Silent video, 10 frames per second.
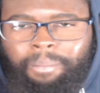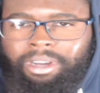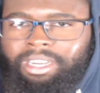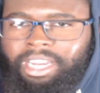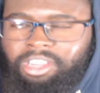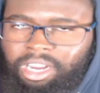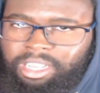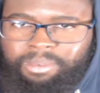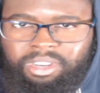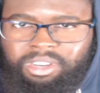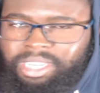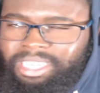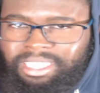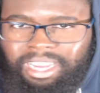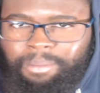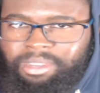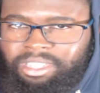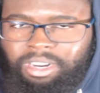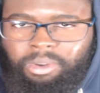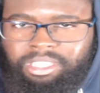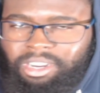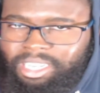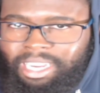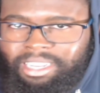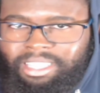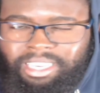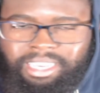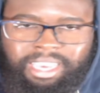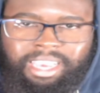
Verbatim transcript: But uh, like y'all let me know in the comments uh what y'all got to think.